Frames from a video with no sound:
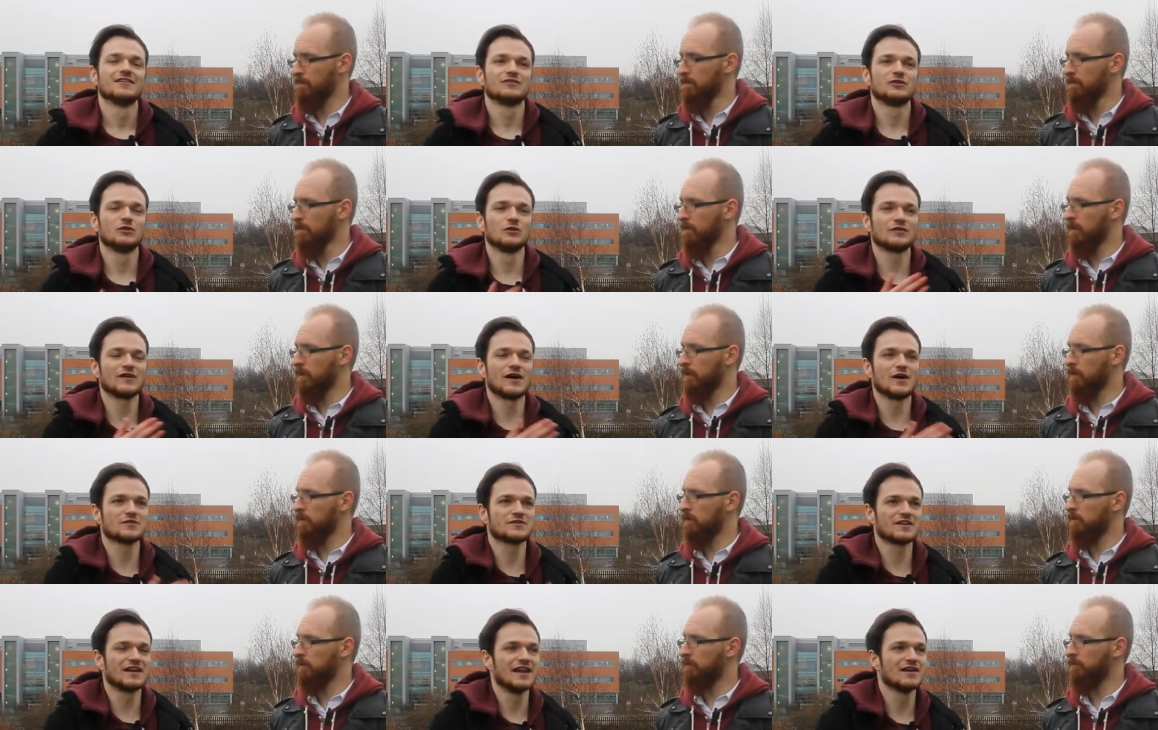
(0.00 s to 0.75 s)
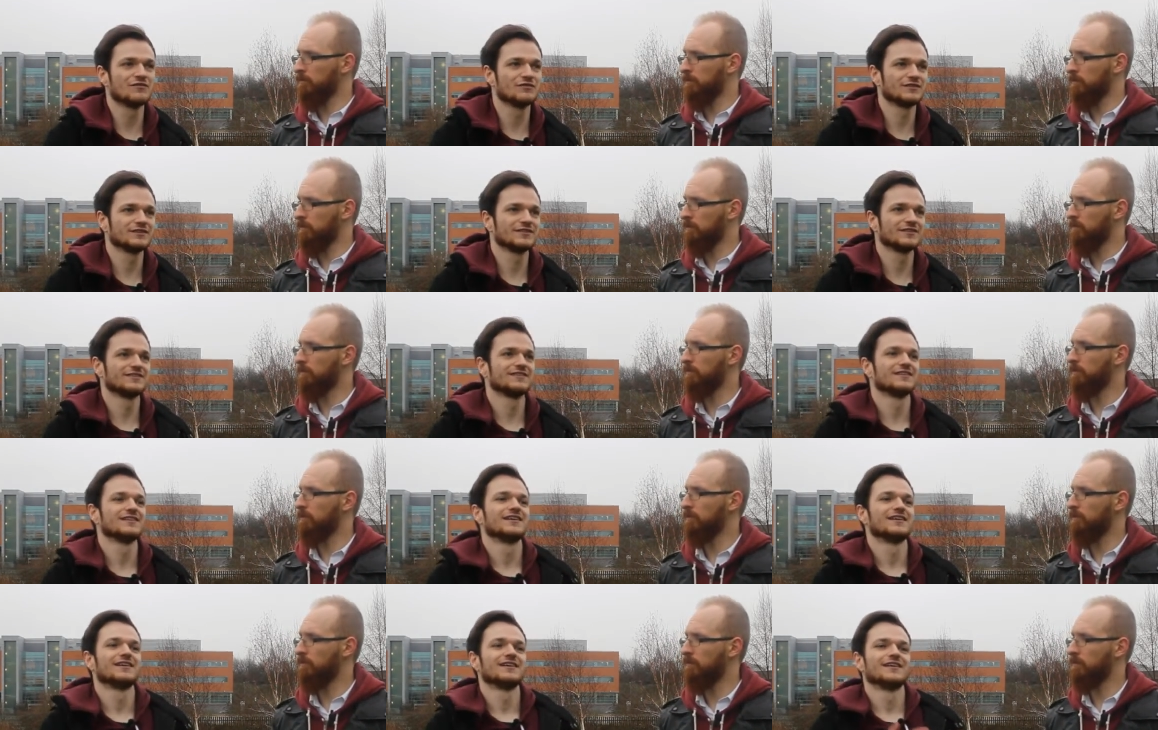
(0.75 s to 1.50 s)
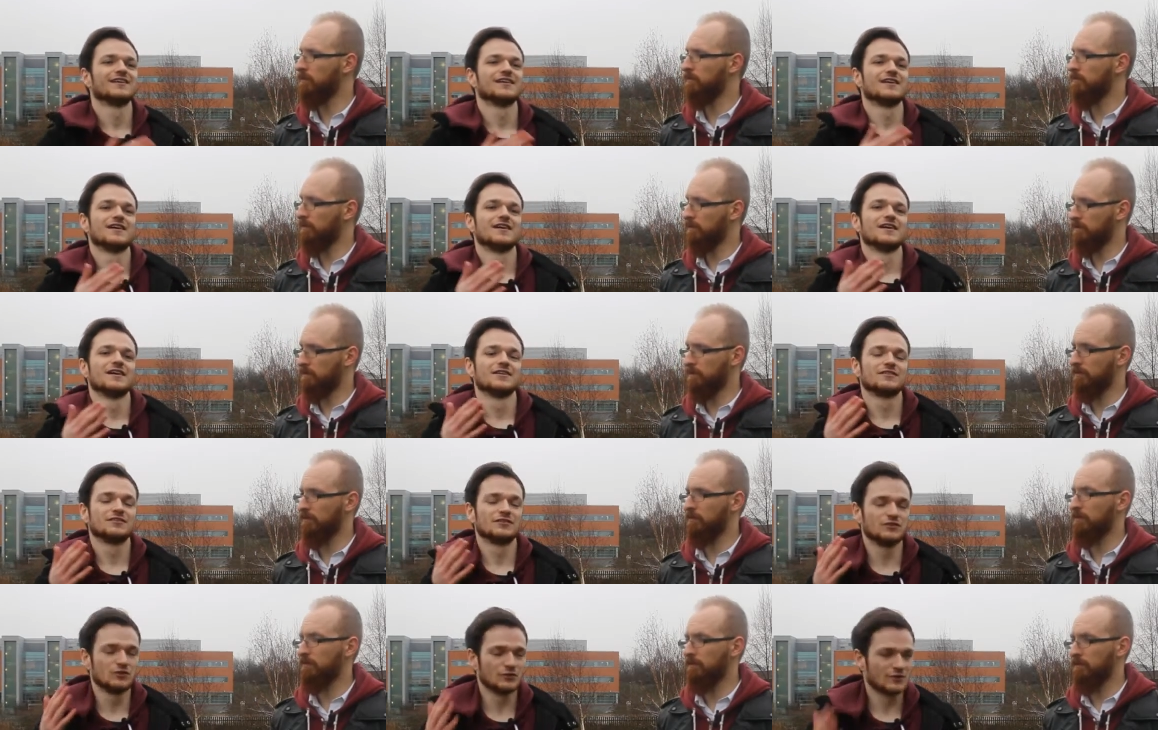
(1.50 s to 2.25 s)
Speaker 1: 2011
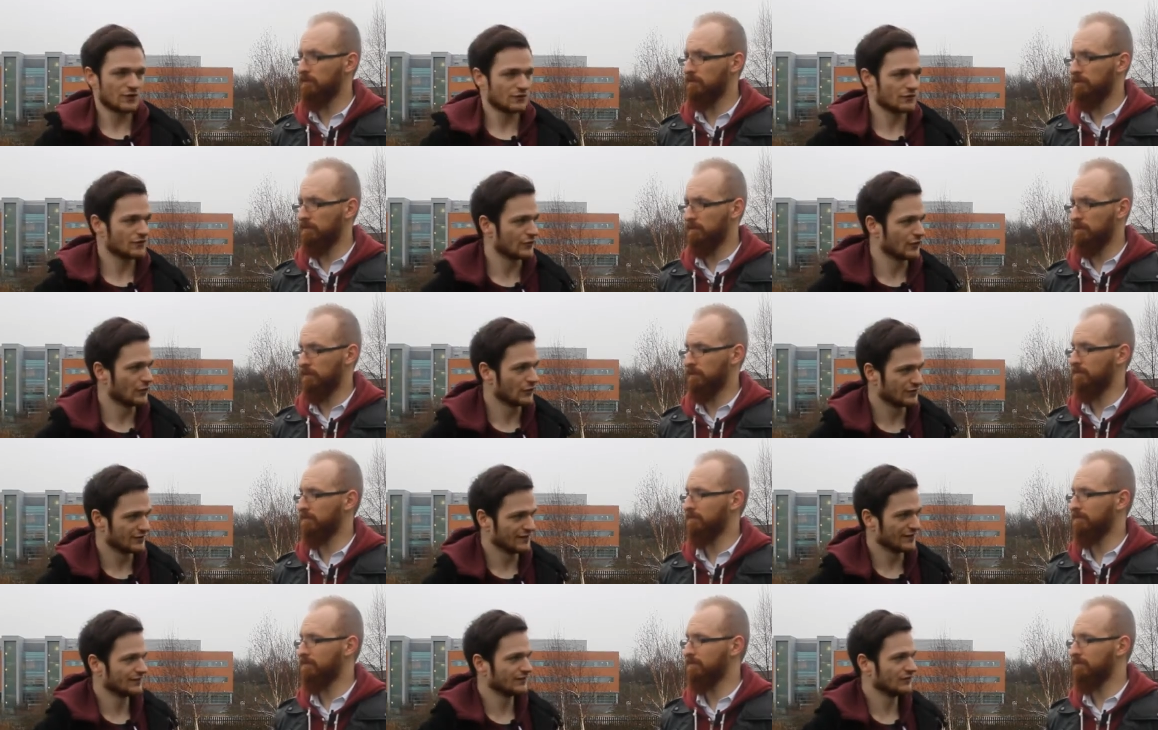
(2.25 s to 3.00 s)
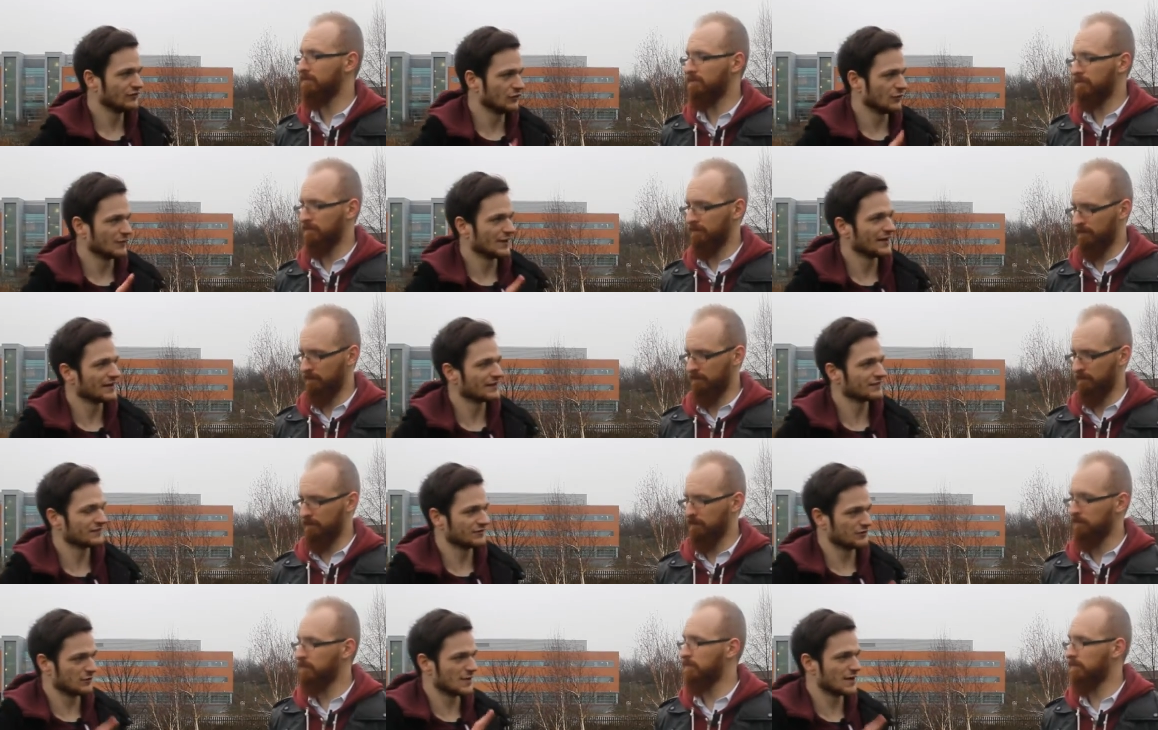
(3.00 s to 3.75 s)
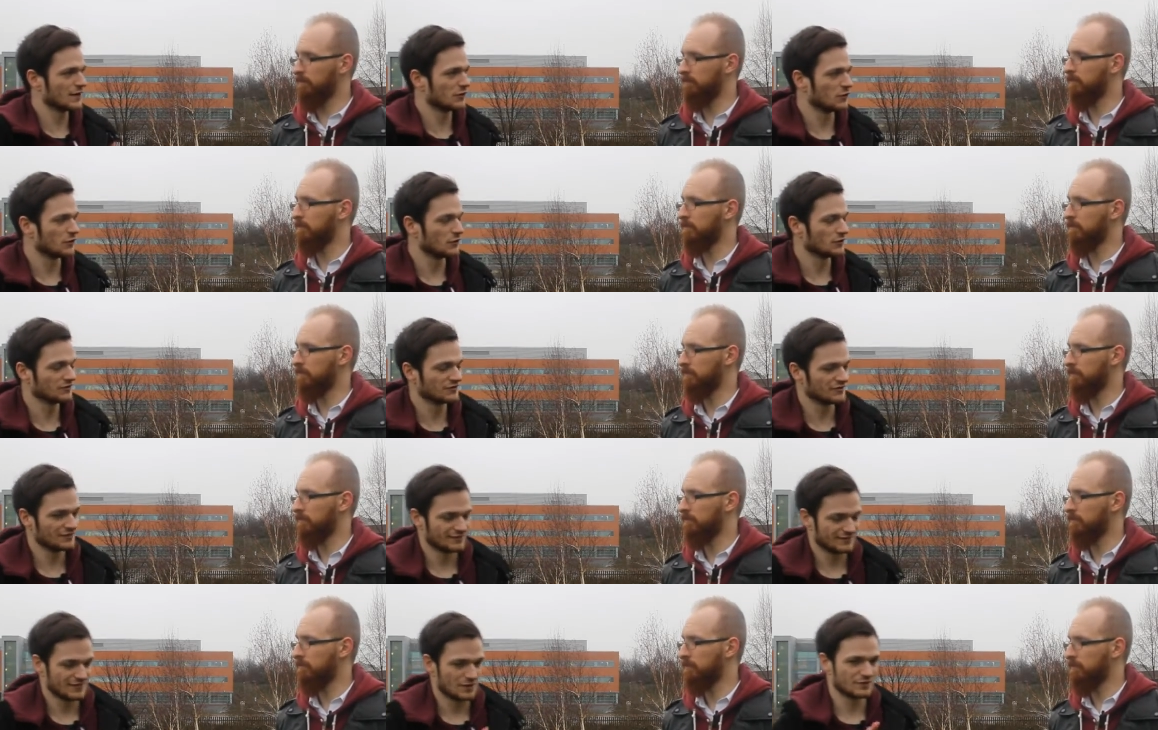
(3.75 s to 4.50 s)
to 2013, two years, two year course.
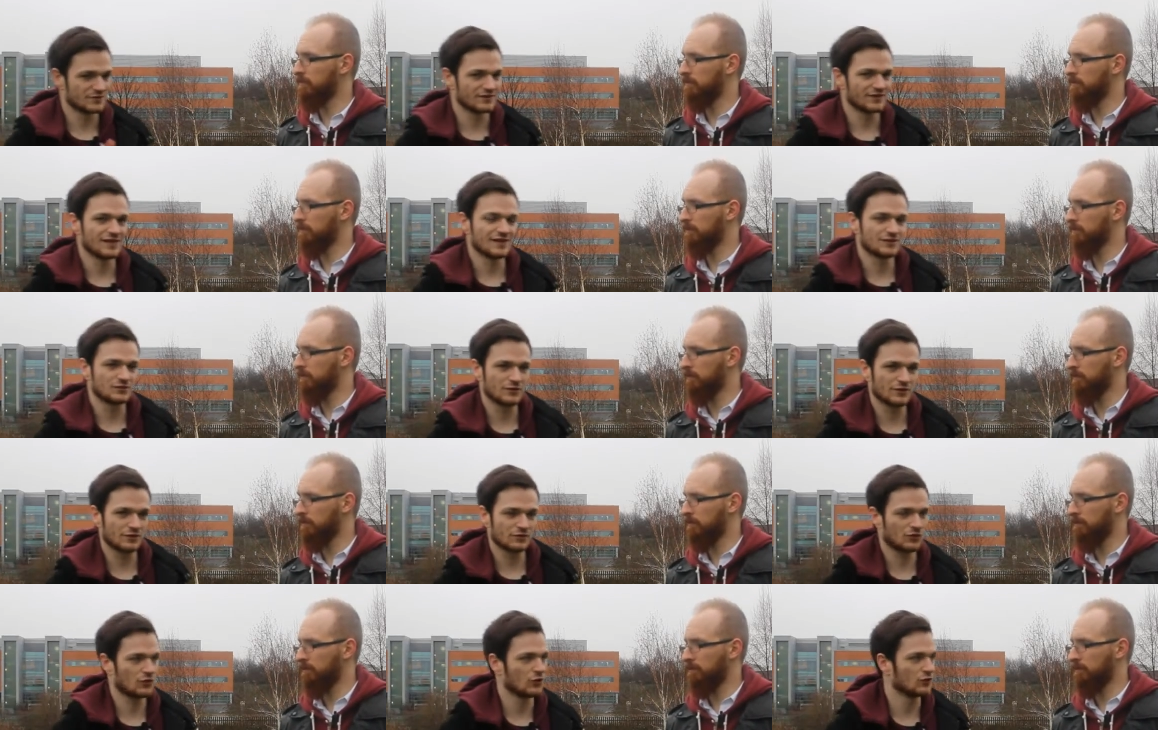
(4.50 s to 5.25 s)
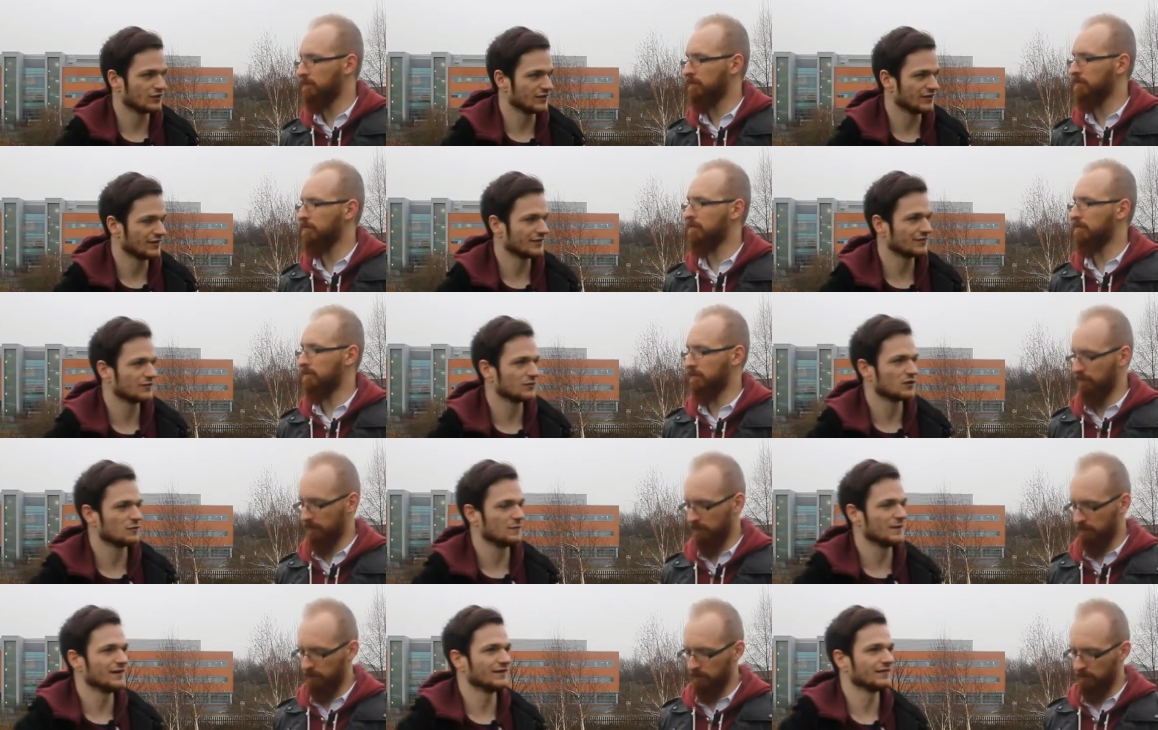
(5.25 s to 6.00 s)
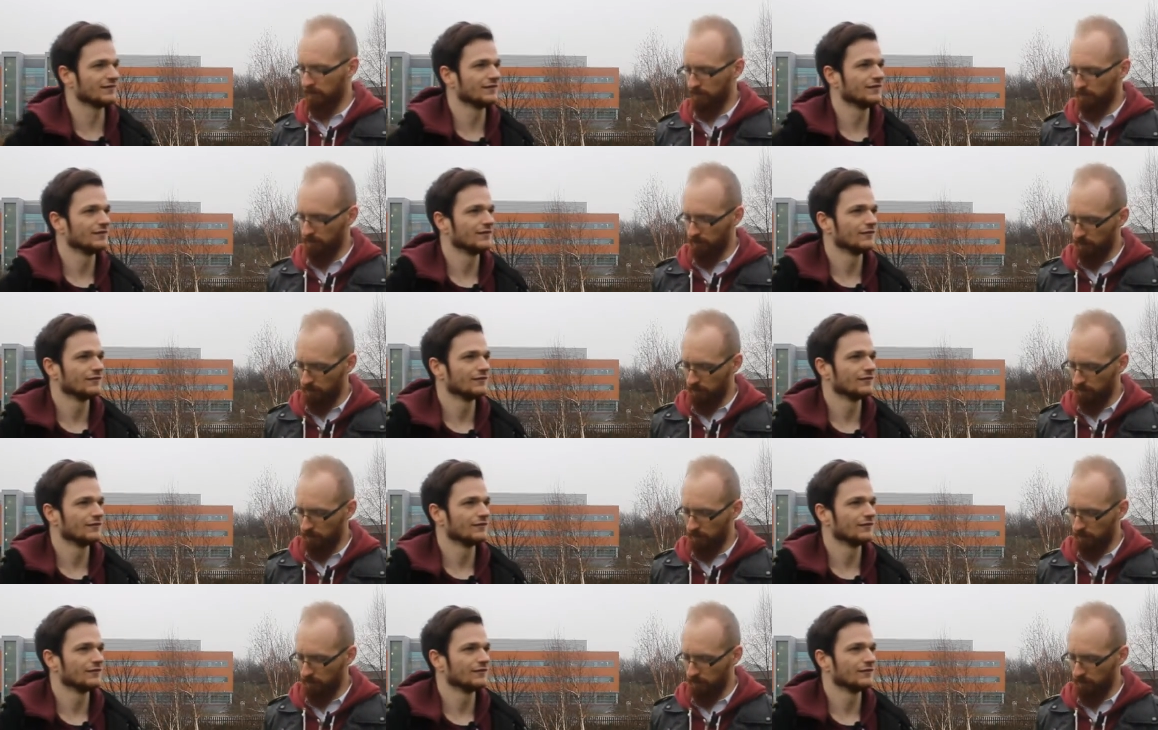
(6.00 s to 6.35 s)
That was it, yeah, 2013. So it's been